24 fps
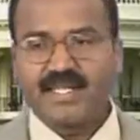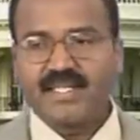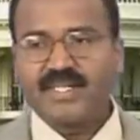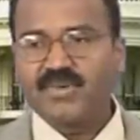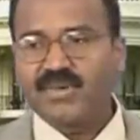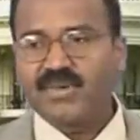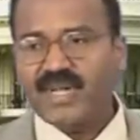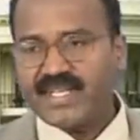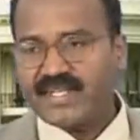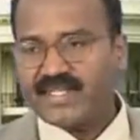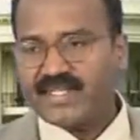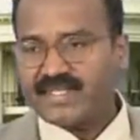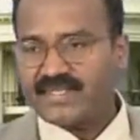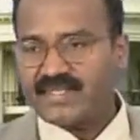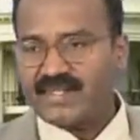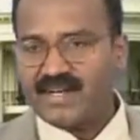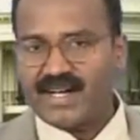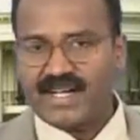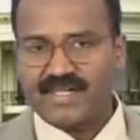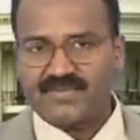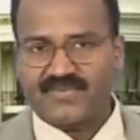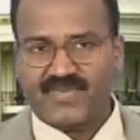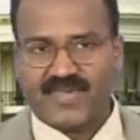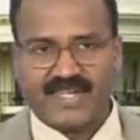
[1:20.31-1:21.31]
During that
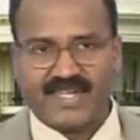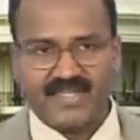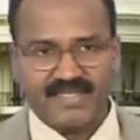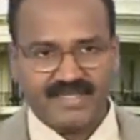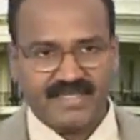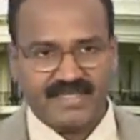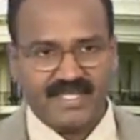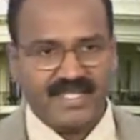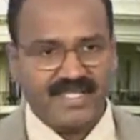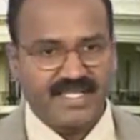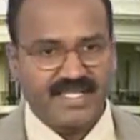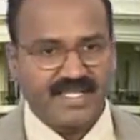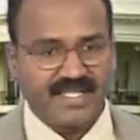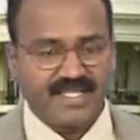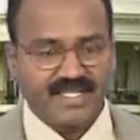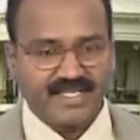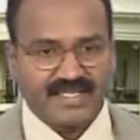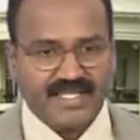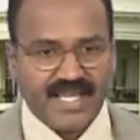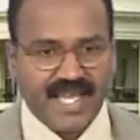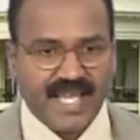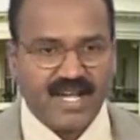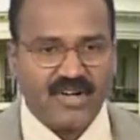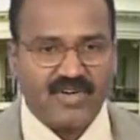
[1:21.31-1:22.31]
conference,
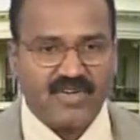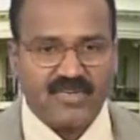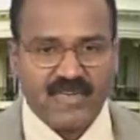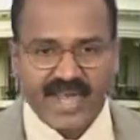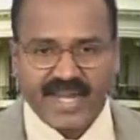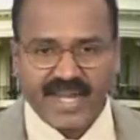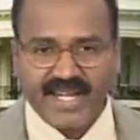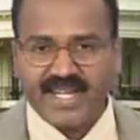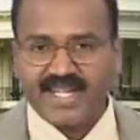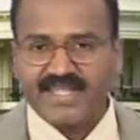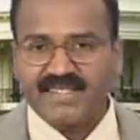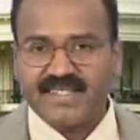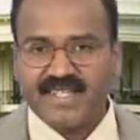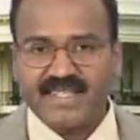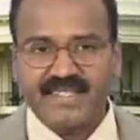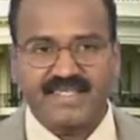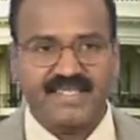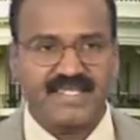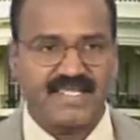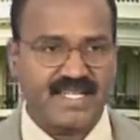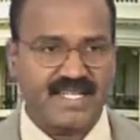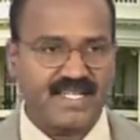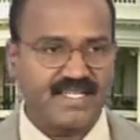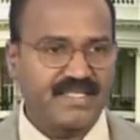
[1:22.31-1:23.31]
they have made a
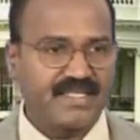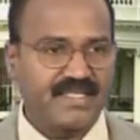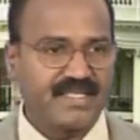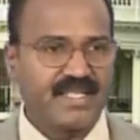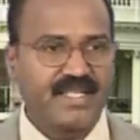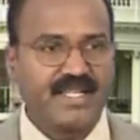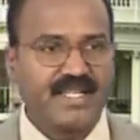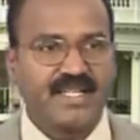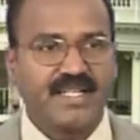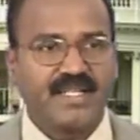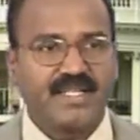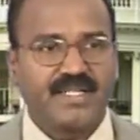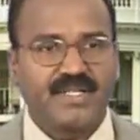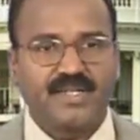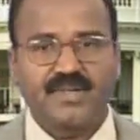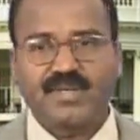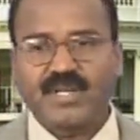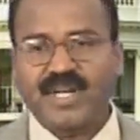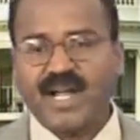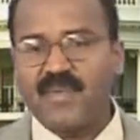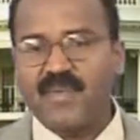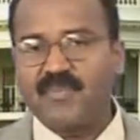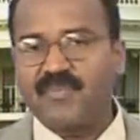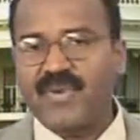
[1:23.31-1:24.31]
decision
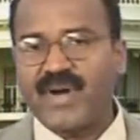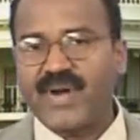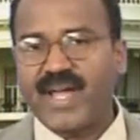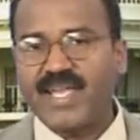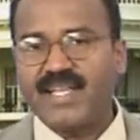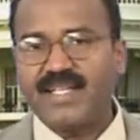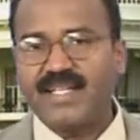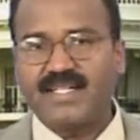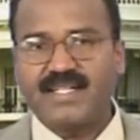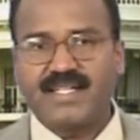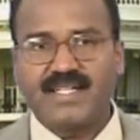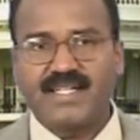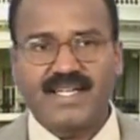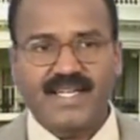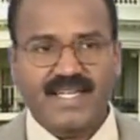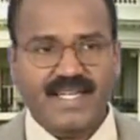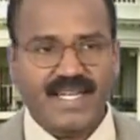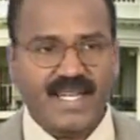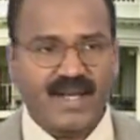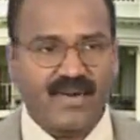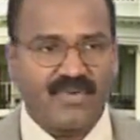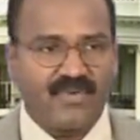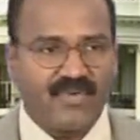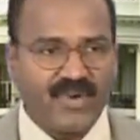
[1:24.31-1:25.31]
to compile
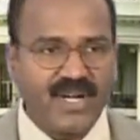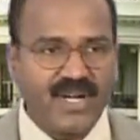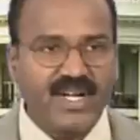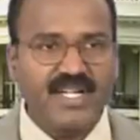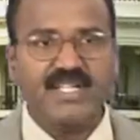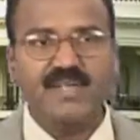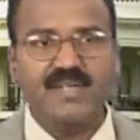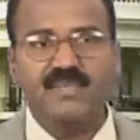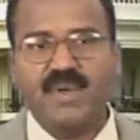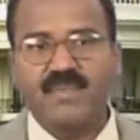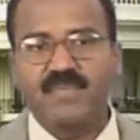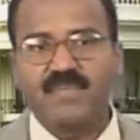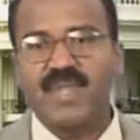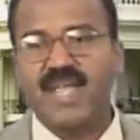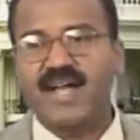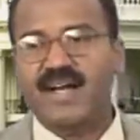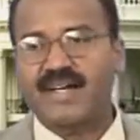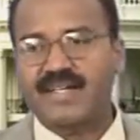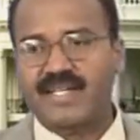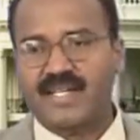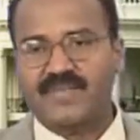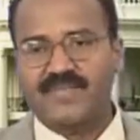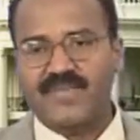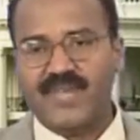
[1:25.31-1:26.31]
a world
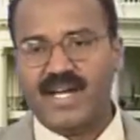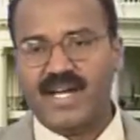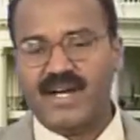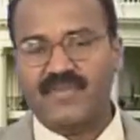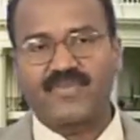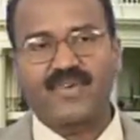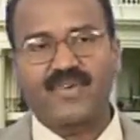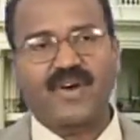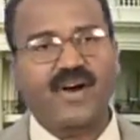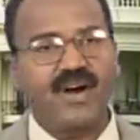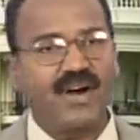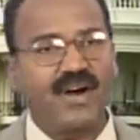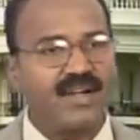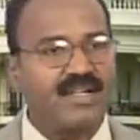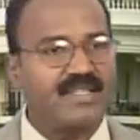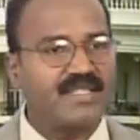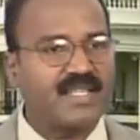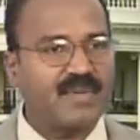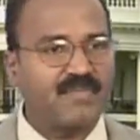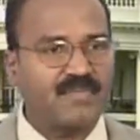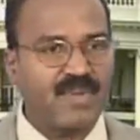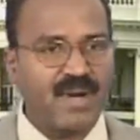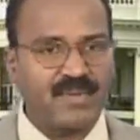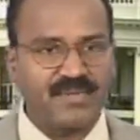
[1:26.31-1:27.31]
bibliography of
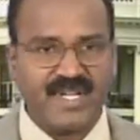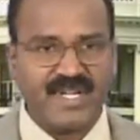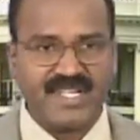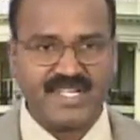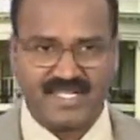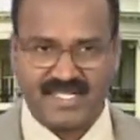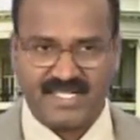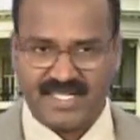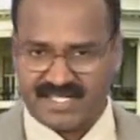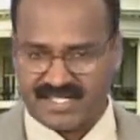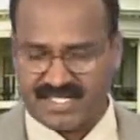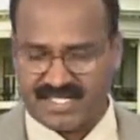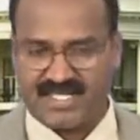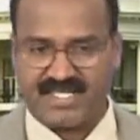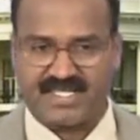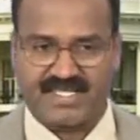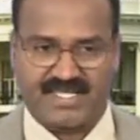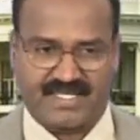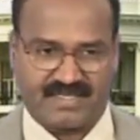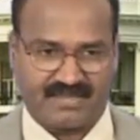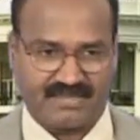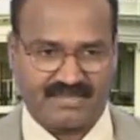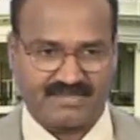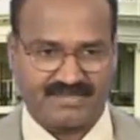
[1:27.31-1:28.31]
all the published
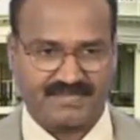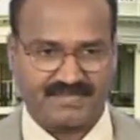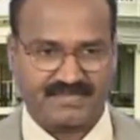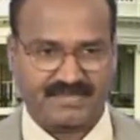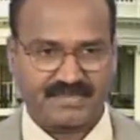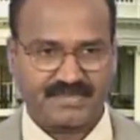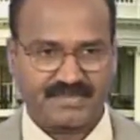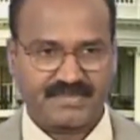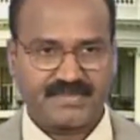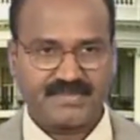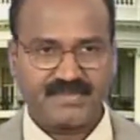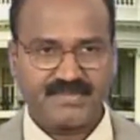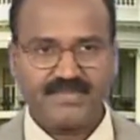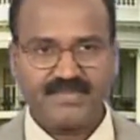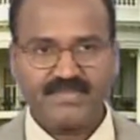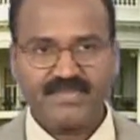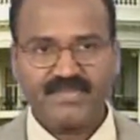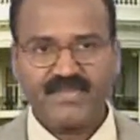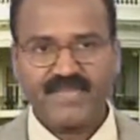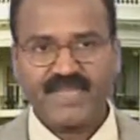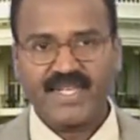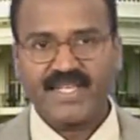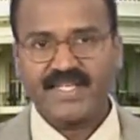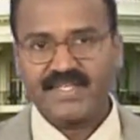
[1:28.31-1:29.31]
literature.
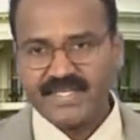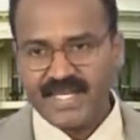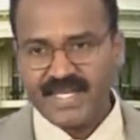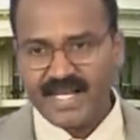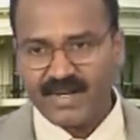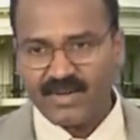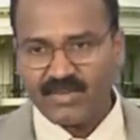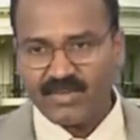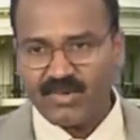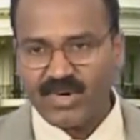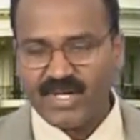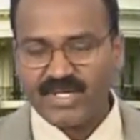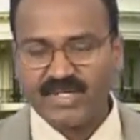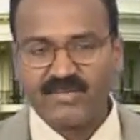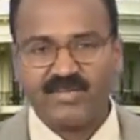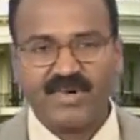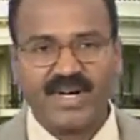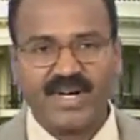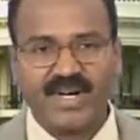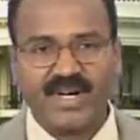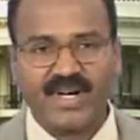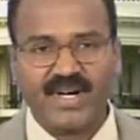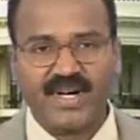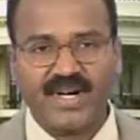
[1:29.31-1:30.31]
The work
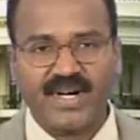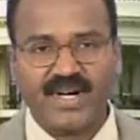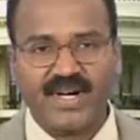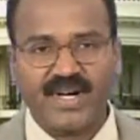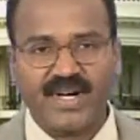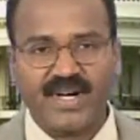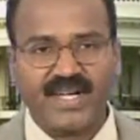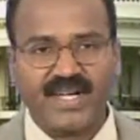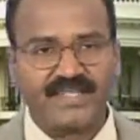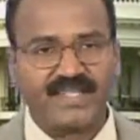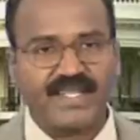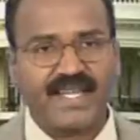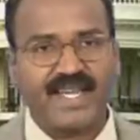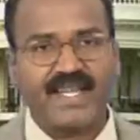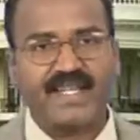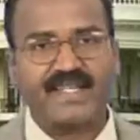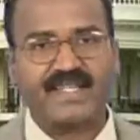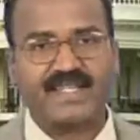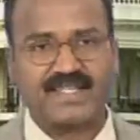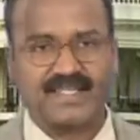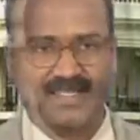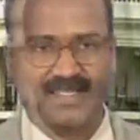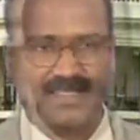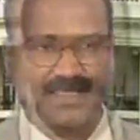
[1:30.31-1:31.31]
was entrusted
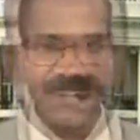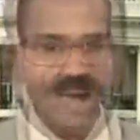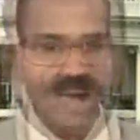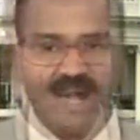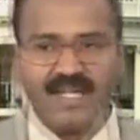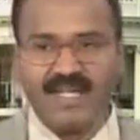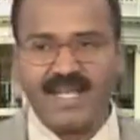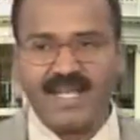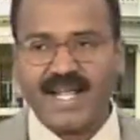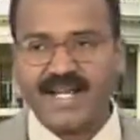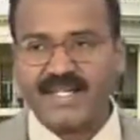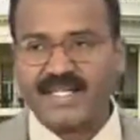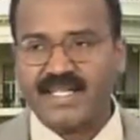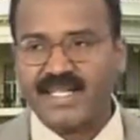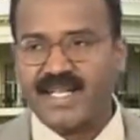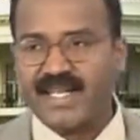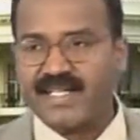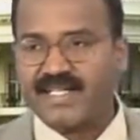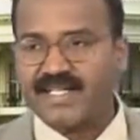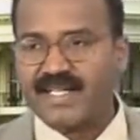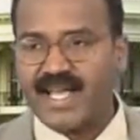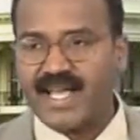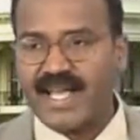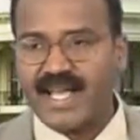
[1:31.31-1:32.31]
to Paul
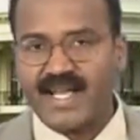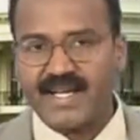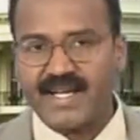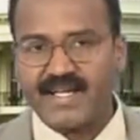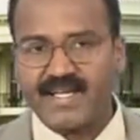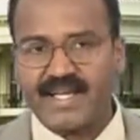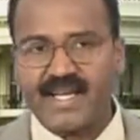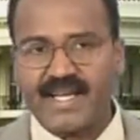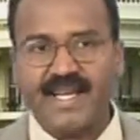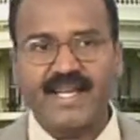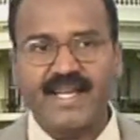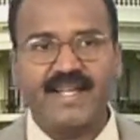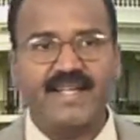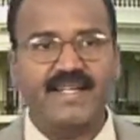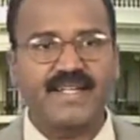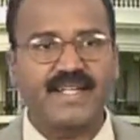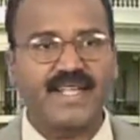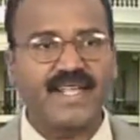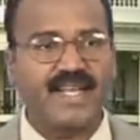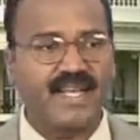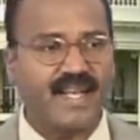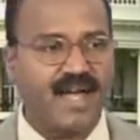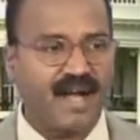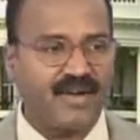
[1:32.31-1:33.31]
Auddeyt and
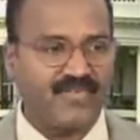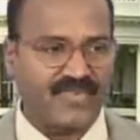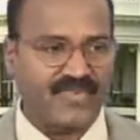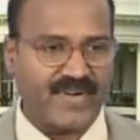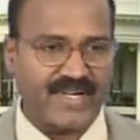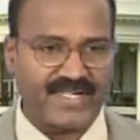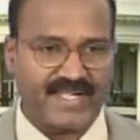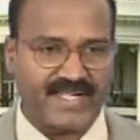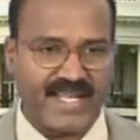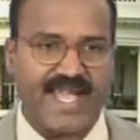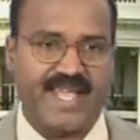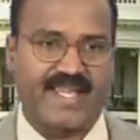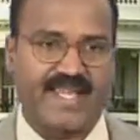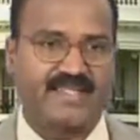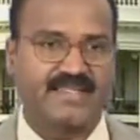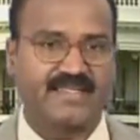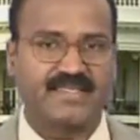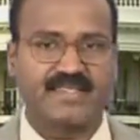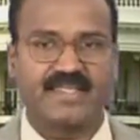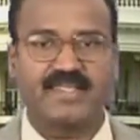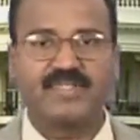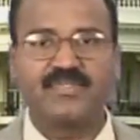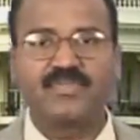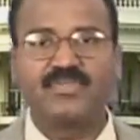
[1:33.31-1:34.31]
Henry
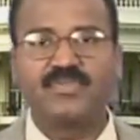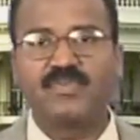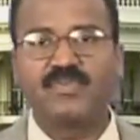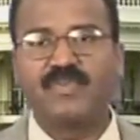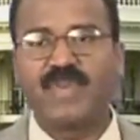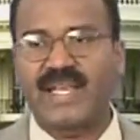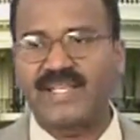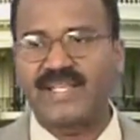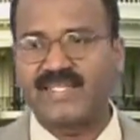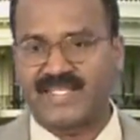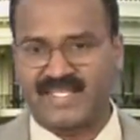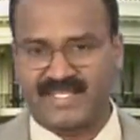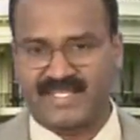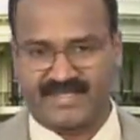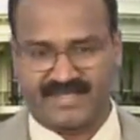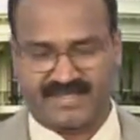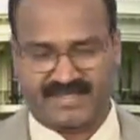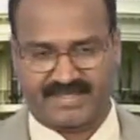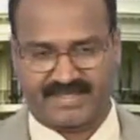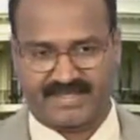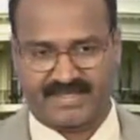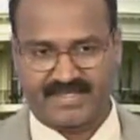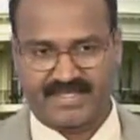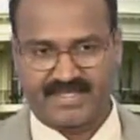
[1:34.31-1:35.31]
Lafontaine, the two
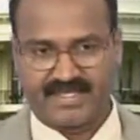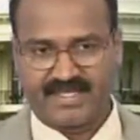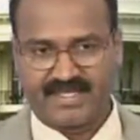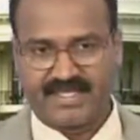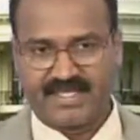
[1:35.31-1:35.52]
Belgians.